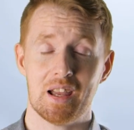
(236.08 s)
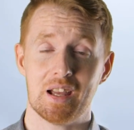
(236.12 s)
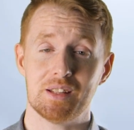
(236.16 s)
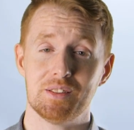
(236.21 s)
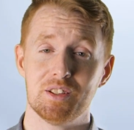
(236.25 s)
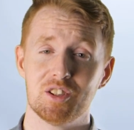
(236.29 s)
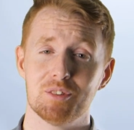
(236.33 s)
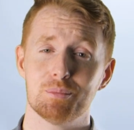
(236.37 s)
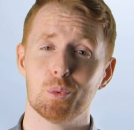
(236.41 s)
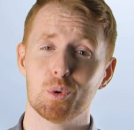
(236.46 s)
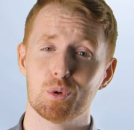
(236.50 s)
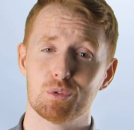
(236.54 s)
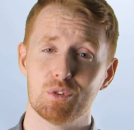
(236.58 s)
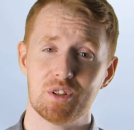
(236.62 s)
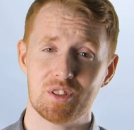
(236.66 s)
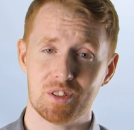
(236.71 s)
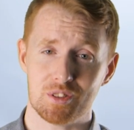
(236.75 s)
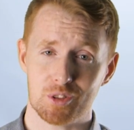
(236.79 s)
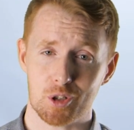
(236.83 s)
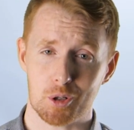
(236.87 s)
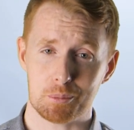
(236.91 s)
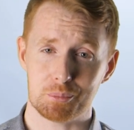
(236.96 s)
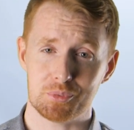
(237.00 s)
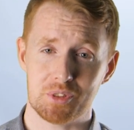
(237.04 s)
and this more
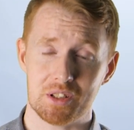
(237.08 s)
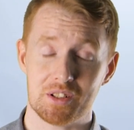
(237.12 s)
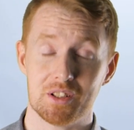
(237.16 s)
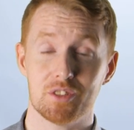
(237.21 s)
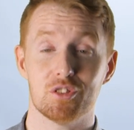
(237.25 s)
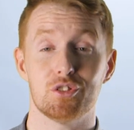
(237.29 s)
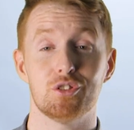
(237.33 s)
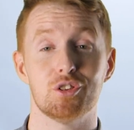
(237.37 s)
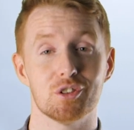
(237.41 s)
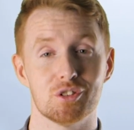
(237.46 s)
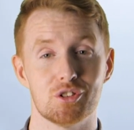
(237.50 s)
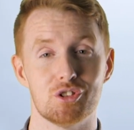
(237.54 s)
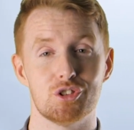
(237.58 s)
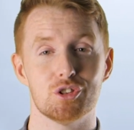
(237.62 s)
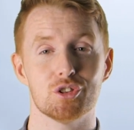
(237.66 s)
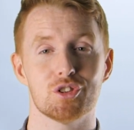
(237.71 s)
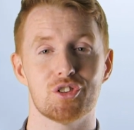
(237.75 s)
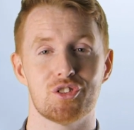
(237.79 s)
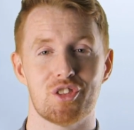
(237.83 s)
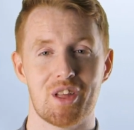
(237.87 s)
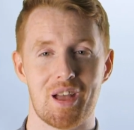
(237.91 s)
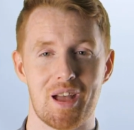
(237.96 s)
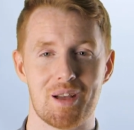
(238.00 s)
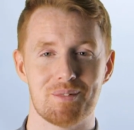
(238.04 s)
recent update has done
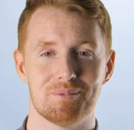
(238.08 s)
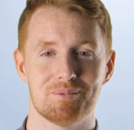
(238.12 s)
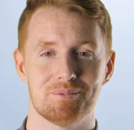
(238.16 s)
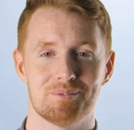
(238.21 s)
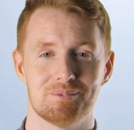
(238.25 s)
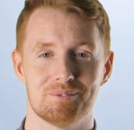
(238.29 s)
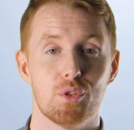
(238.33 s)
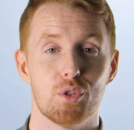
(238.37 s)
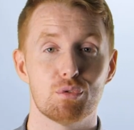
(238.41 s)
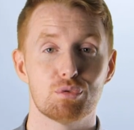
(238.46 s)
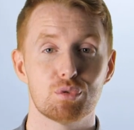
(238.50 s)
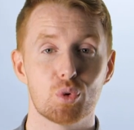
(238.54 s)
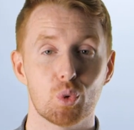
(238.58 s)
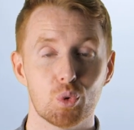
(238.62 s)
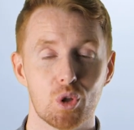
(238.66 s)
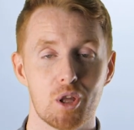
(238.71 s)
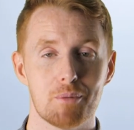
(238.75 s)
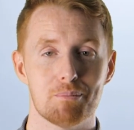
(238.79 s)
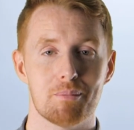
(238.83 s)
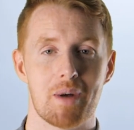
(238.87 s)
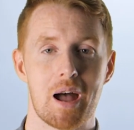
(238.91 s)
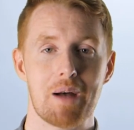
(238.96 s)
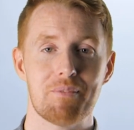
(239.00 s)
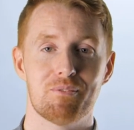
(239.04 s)
just that. The
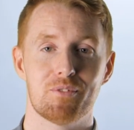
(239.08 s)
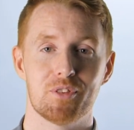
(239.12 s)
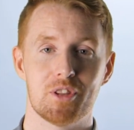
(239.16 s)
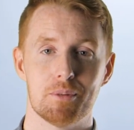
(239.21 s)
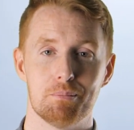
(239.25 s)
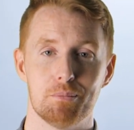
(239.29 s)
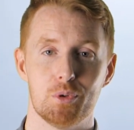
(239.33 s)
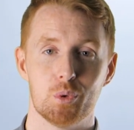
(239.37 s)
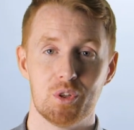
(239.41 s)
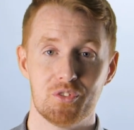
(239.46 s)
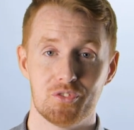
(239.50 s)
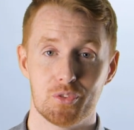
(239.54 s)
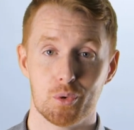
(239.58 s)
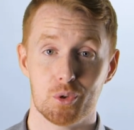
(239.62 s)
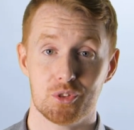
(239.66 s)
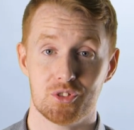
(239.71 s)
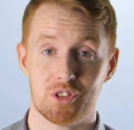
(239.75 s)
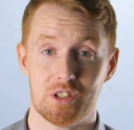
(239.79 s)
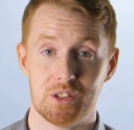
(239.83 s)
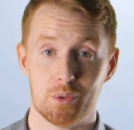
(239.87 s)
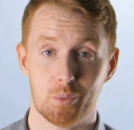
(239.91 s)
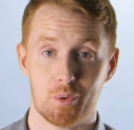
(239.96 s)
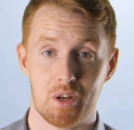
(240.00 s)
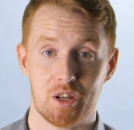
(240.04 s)
rollout map for the MIUI
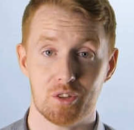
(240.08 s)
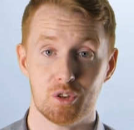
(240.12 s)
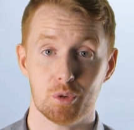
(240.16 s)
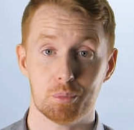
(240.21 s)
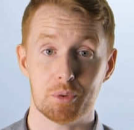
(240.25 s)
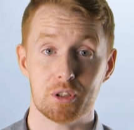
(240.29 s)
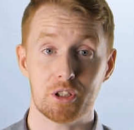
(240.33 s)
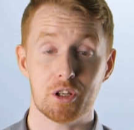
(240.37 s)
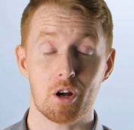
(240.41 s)
14 OS will be